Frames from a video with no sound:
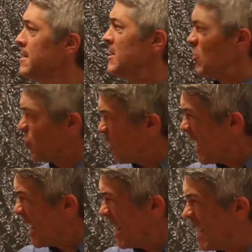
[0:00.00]

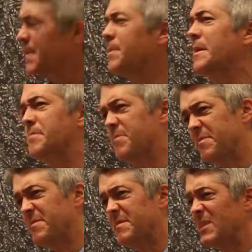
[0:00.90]
but
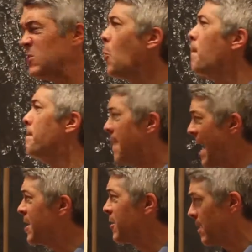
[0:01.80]
he's no
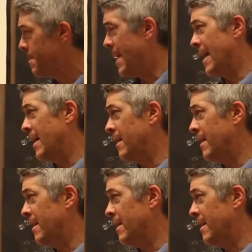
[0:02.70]
better a man